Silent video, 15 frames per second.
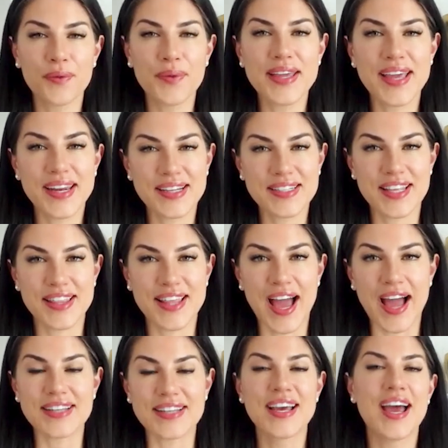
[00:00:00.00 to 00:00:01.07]
we get into
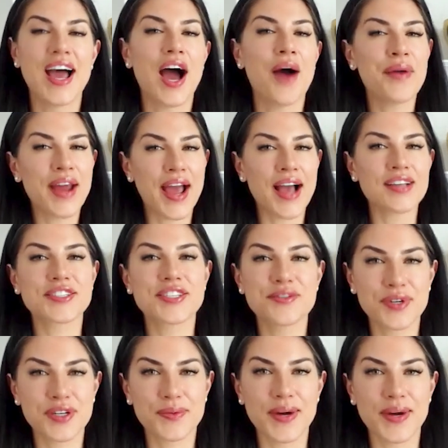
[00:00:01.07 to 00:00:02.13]
that, I want to ask you
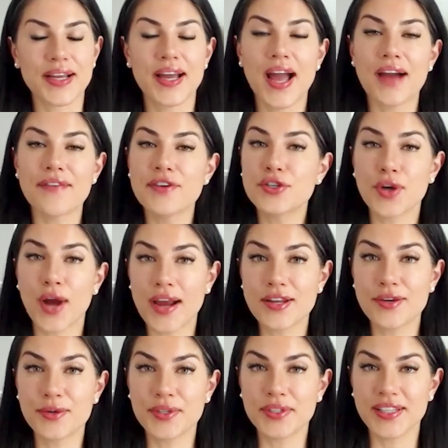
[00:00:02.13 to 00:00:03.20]
real quick. Have you
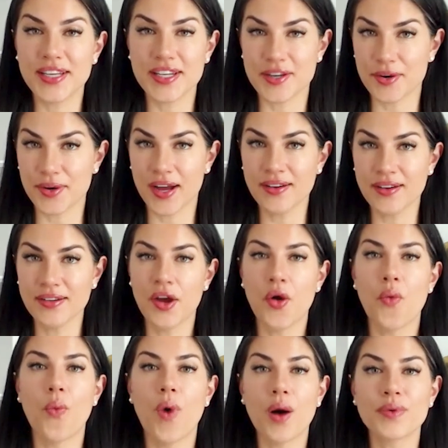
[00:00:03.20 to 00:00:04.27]
tried Kundalini Yoga?
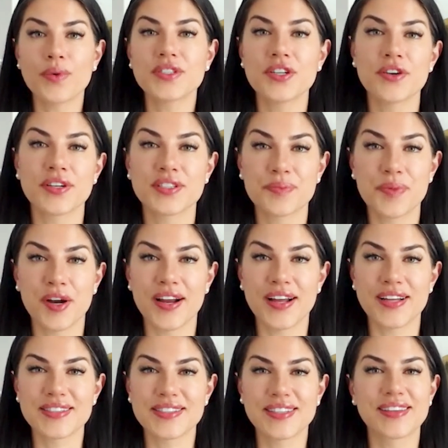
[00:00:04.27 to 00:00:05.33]
What was your
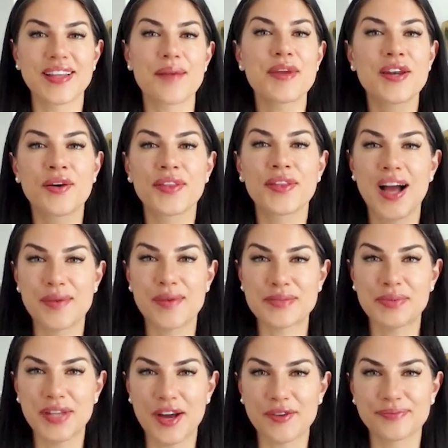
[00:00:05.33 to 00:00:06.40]
experience? Let me know in the comments
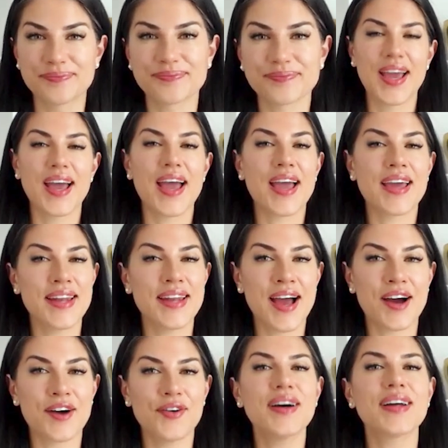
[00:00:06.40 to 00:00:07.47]
below. And
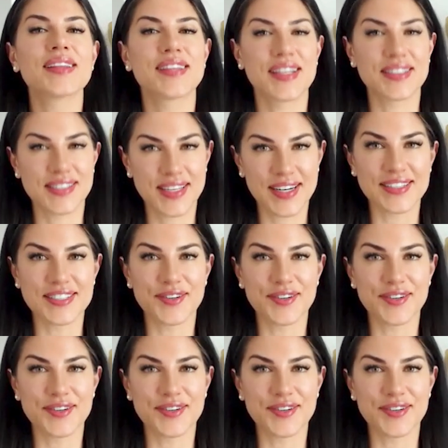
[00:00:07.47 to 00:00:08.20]
now let's get into